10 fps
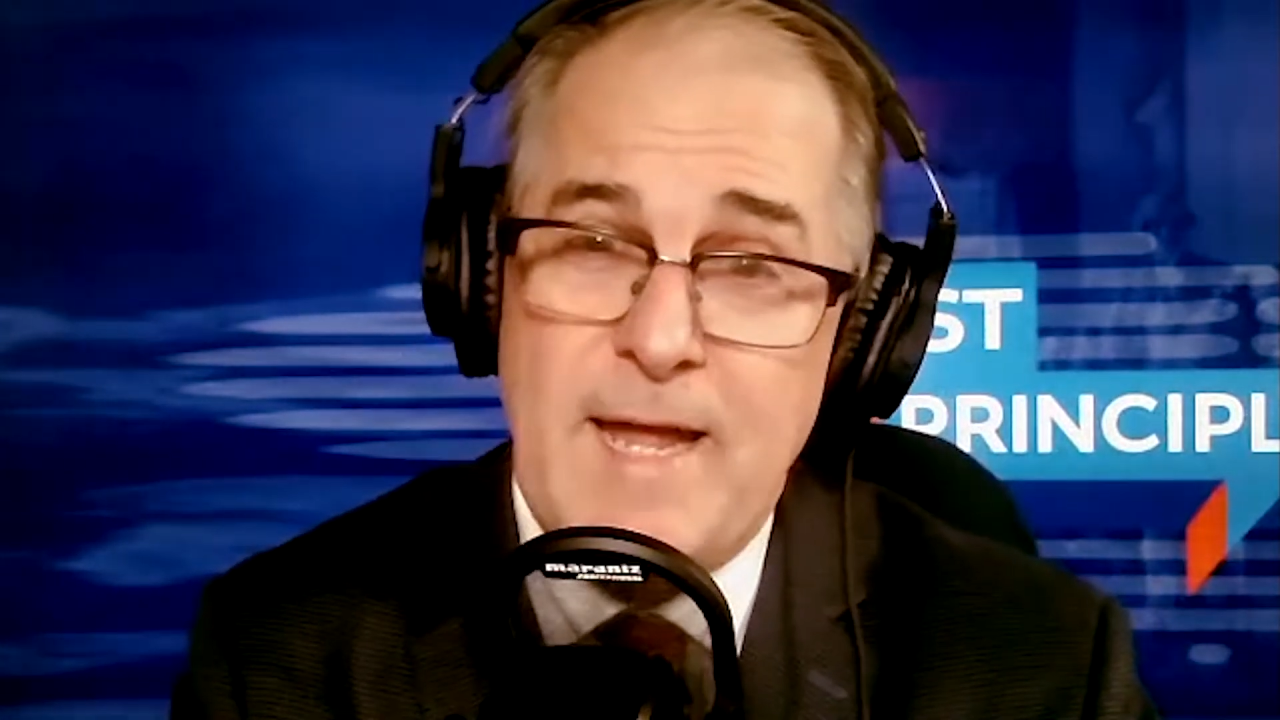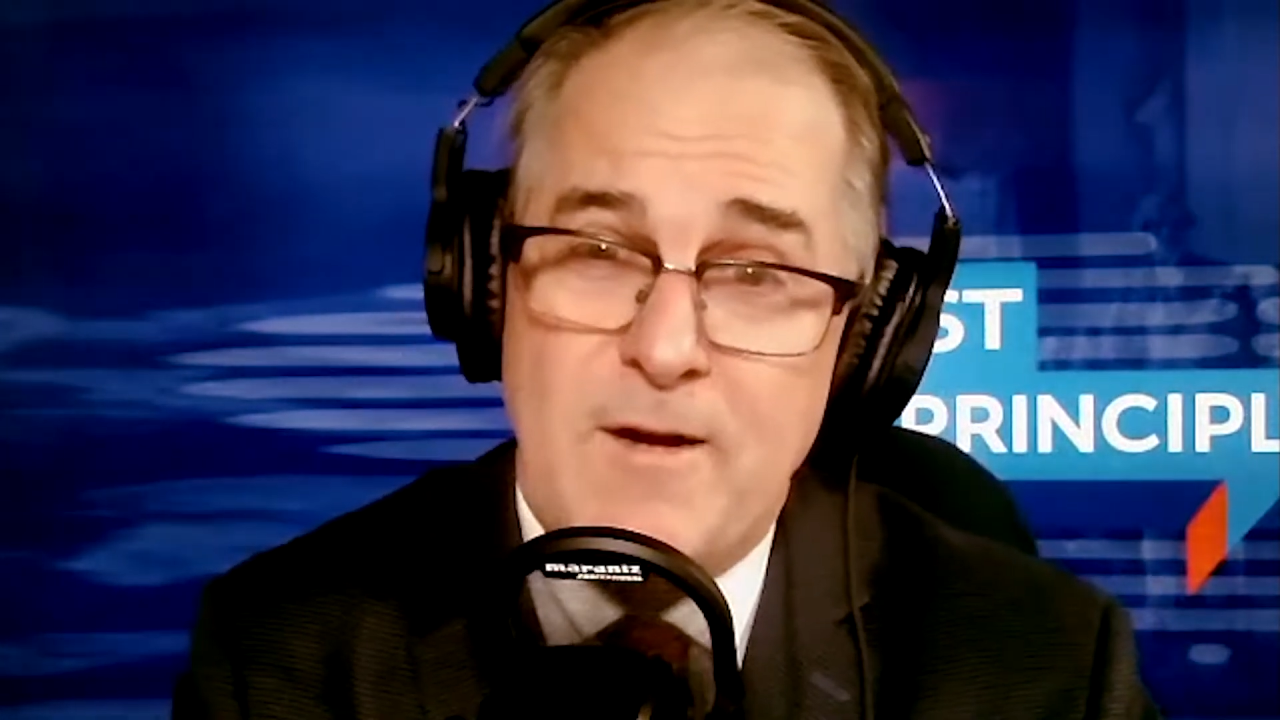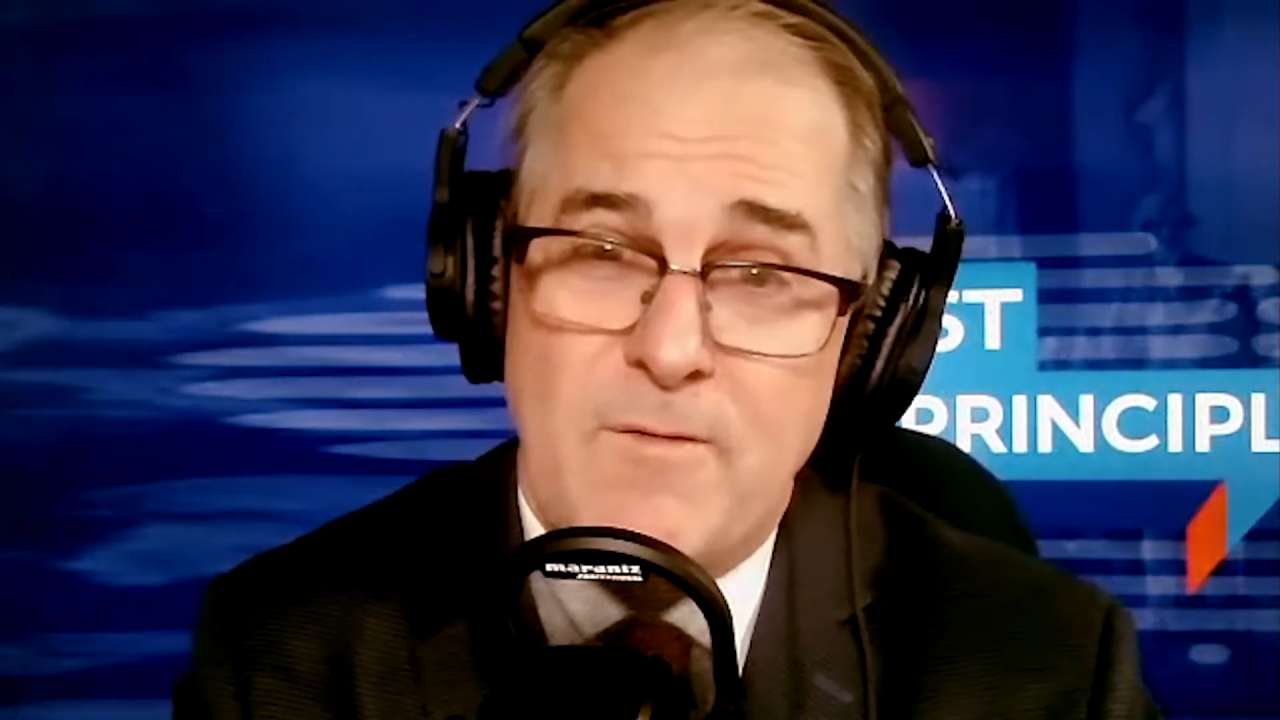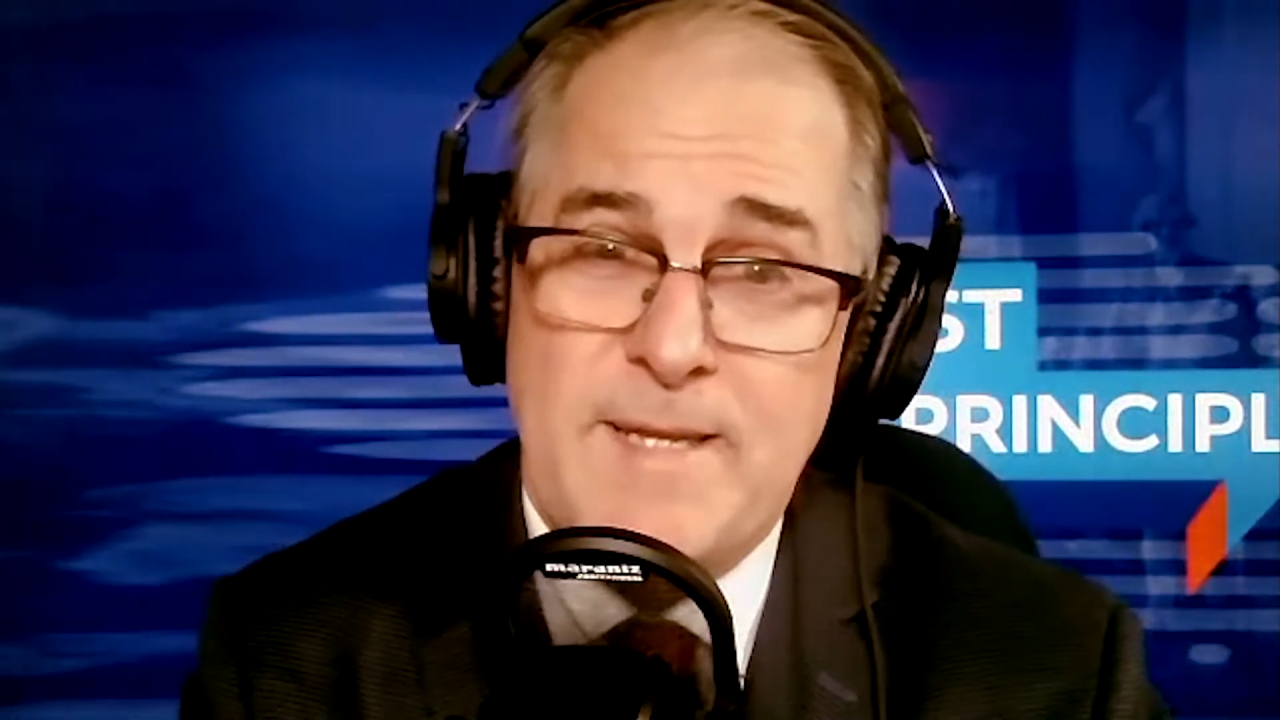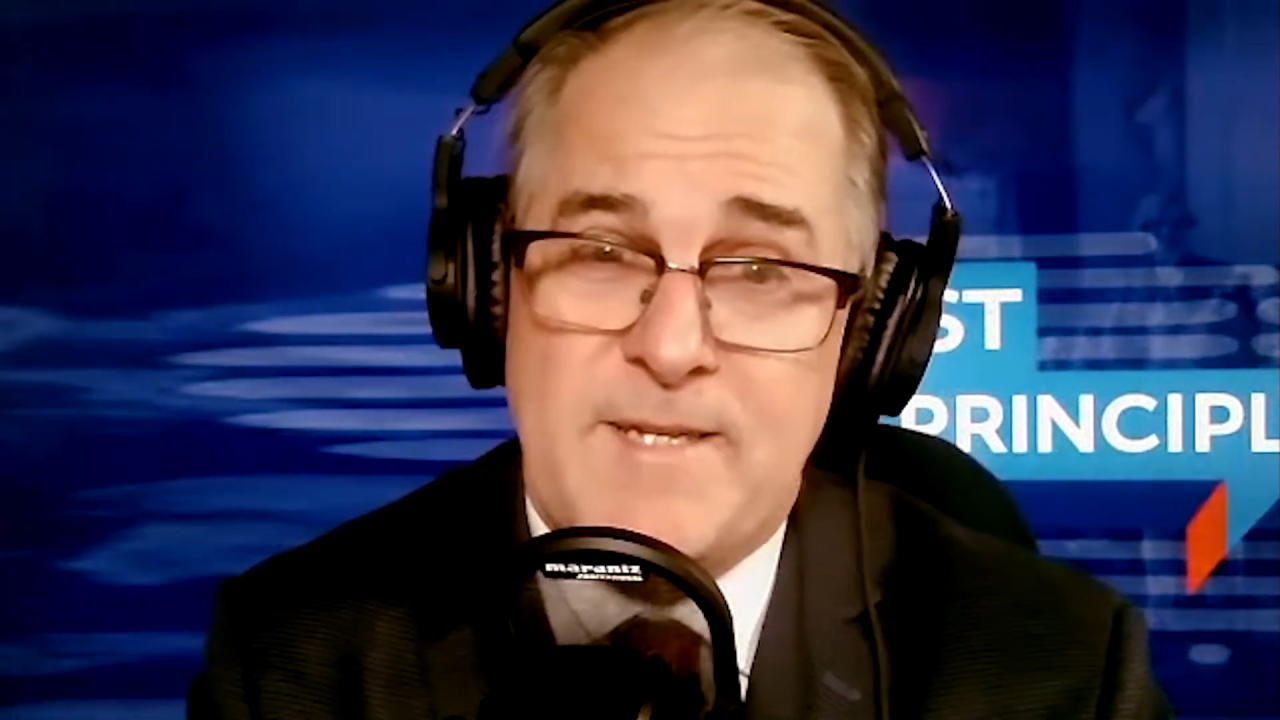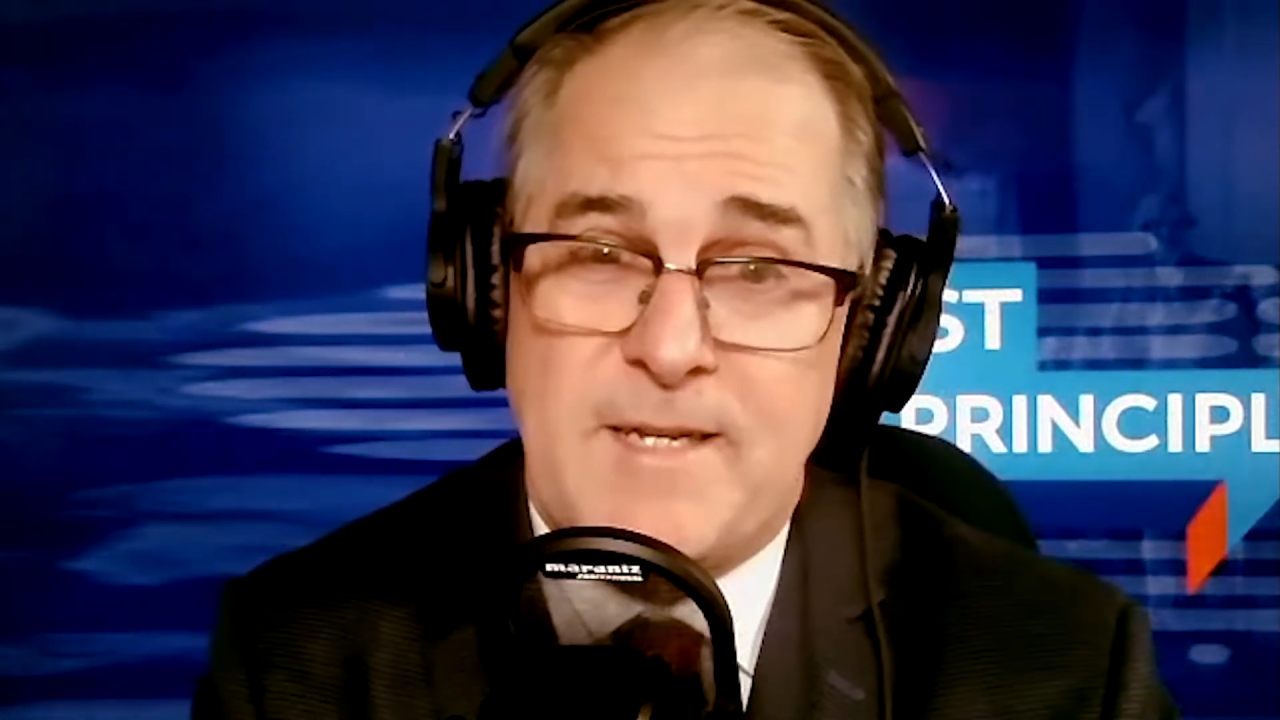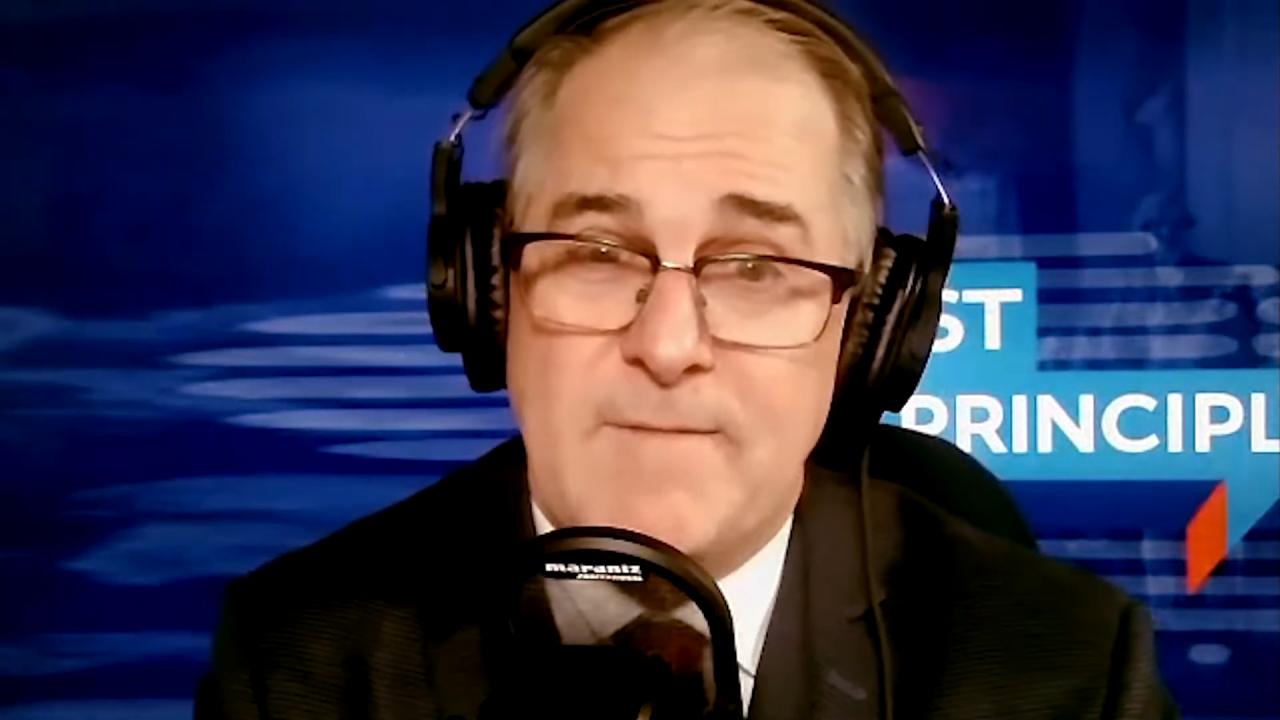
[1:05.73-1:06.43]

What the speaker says: ailments